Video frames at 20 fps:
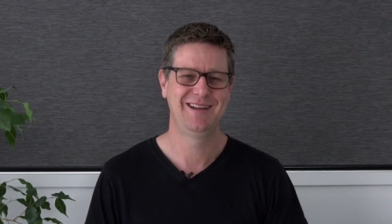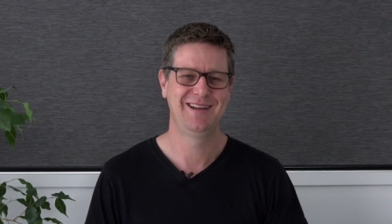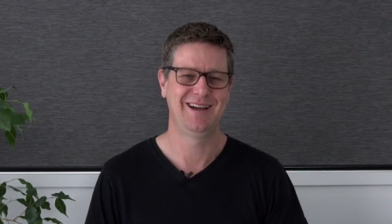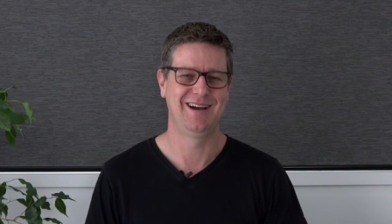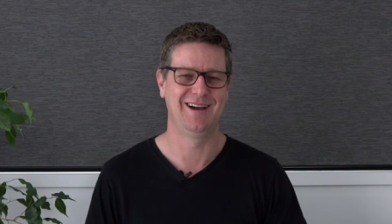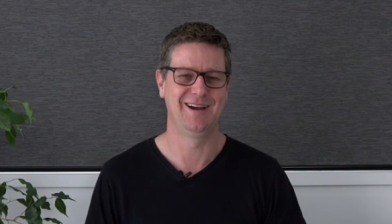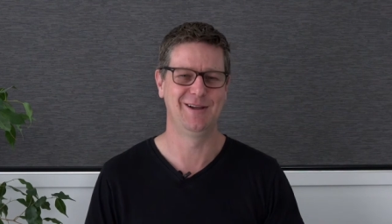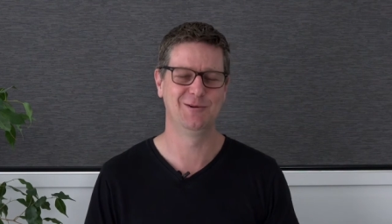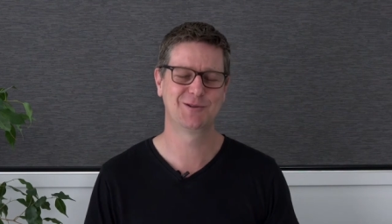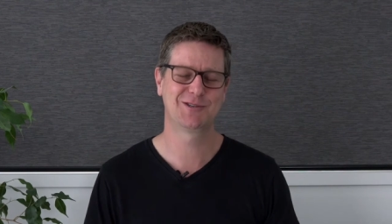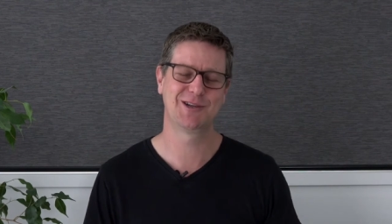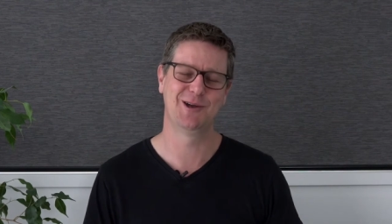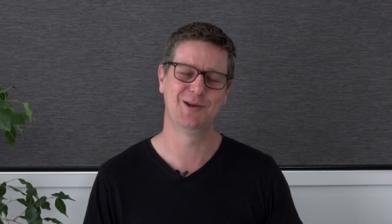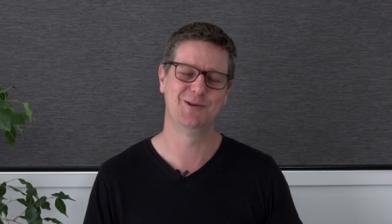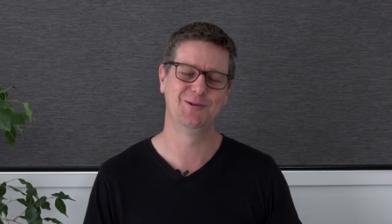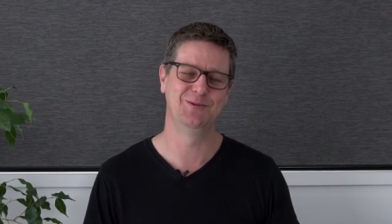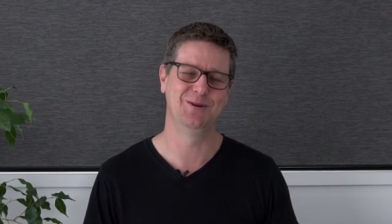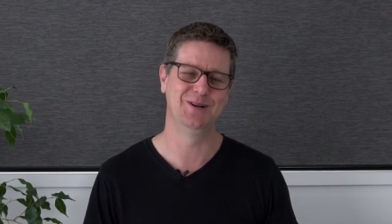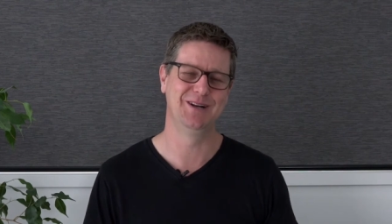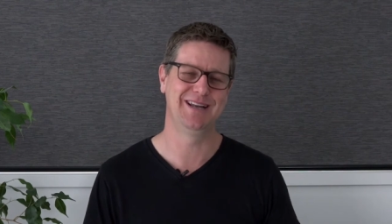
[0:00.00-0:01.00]
I
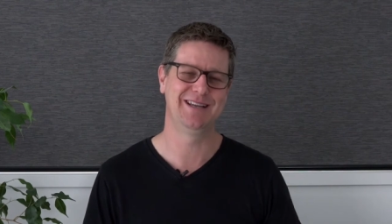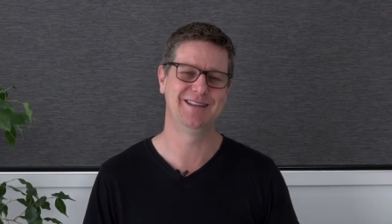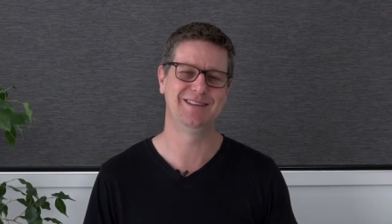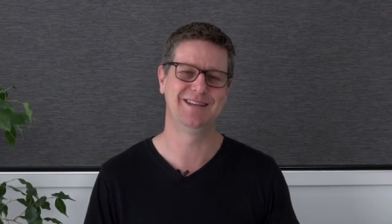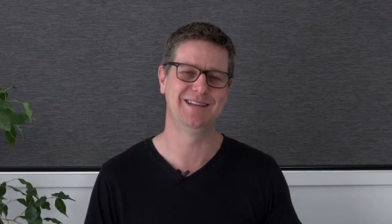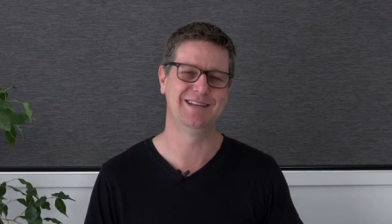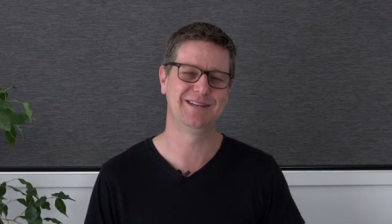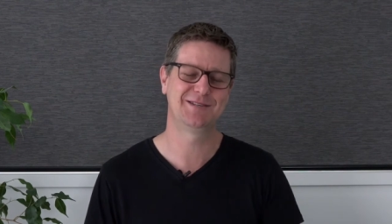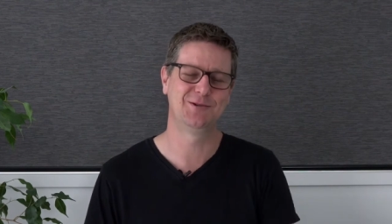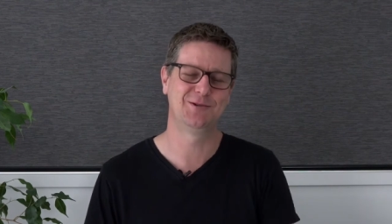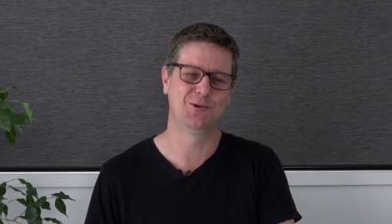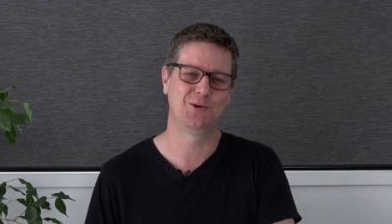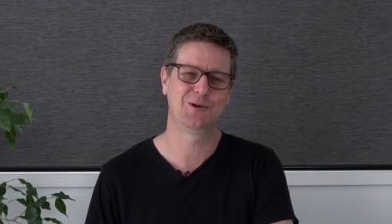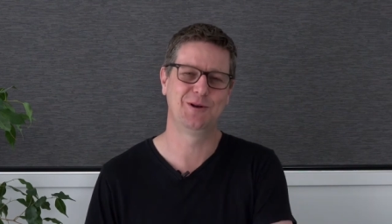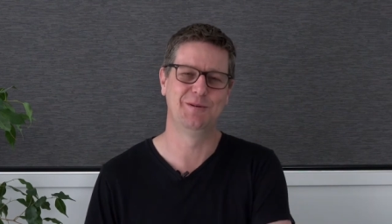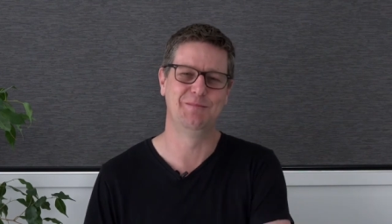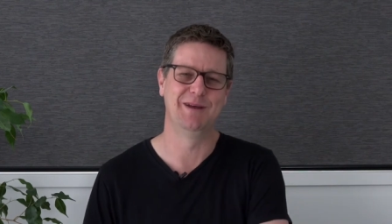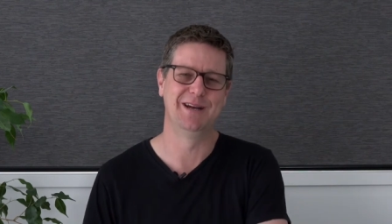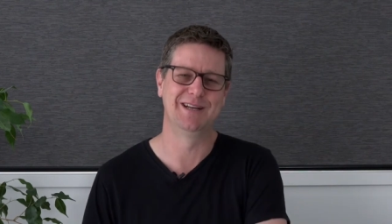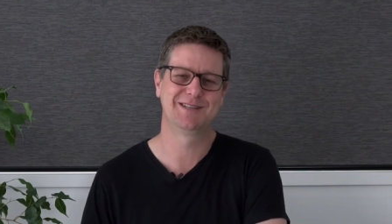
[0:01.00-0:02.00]
also lead the East
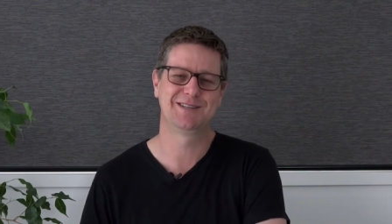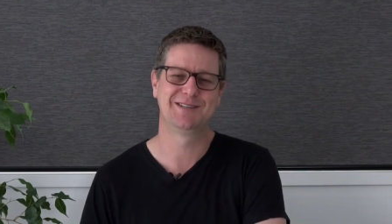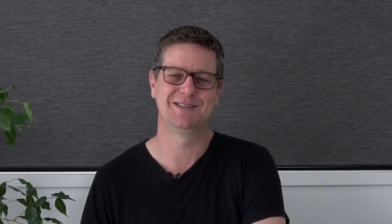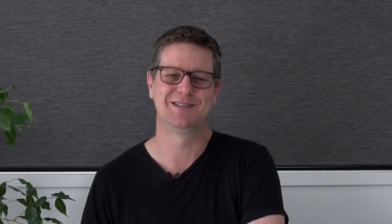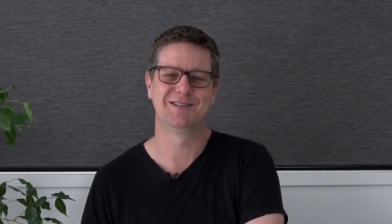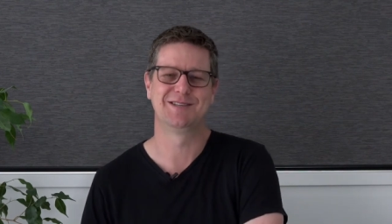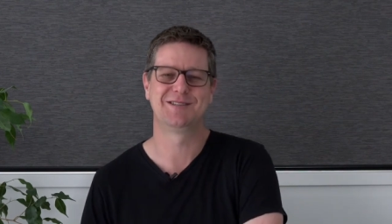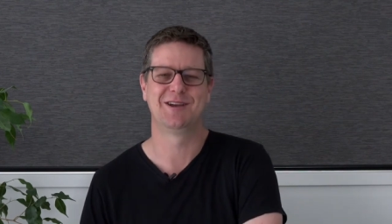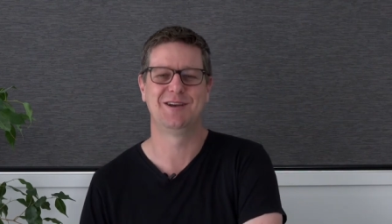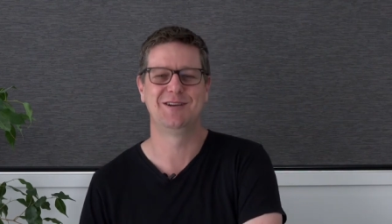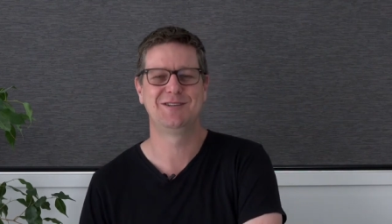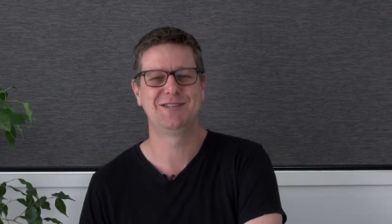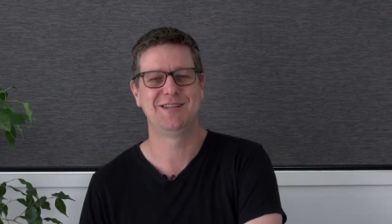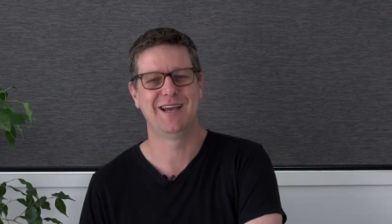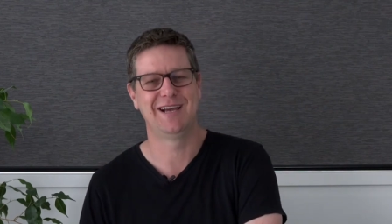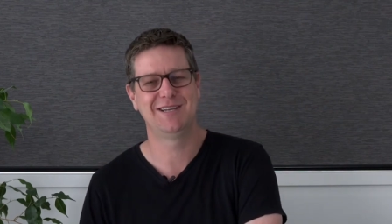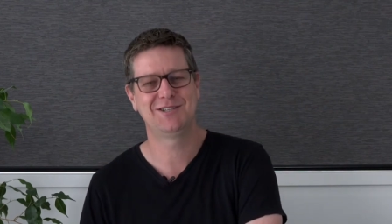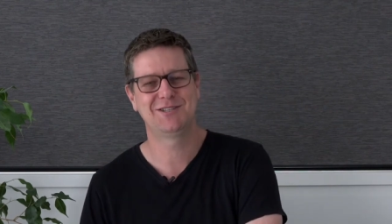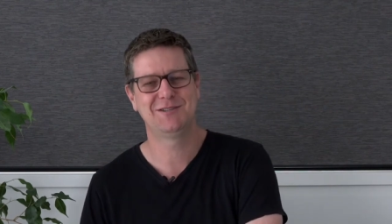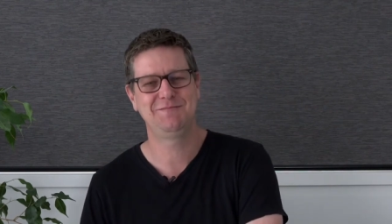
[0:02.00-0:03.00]
Auckland Ministers
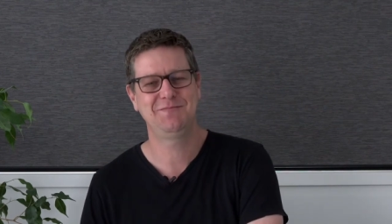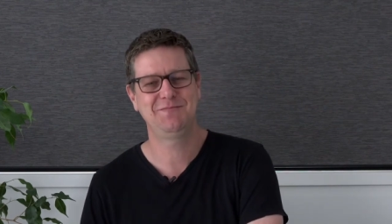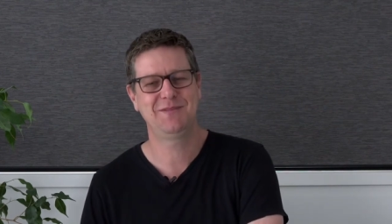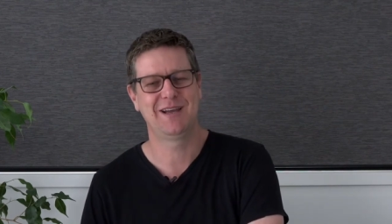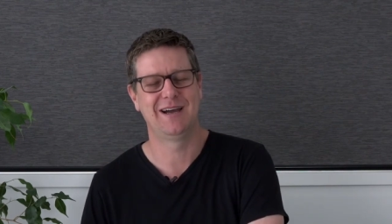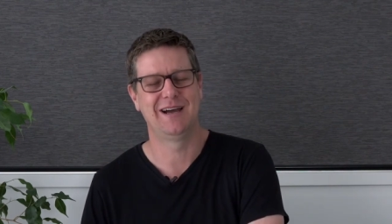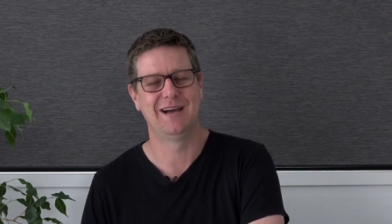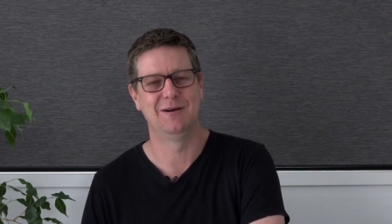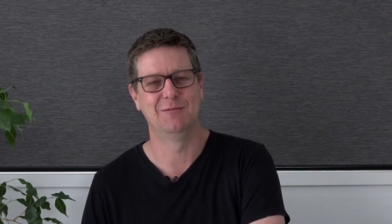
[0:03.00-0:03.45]
Association,